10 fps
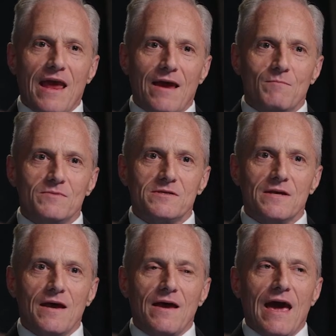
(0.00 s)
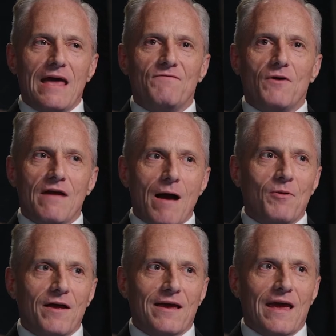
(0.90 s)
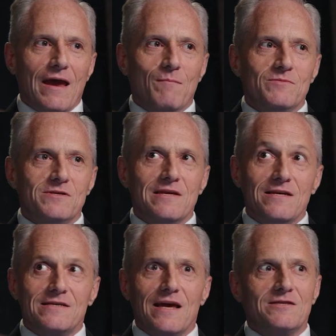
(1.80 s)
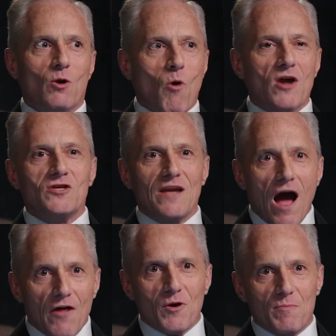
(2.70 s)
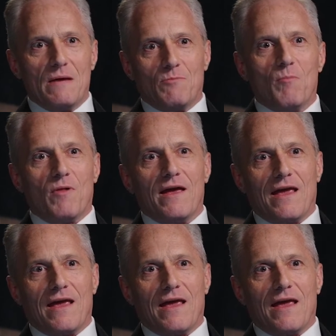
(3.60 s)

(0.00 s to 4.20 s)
games. Mm-hmm. And if they're not playing games these days, they're watching other people play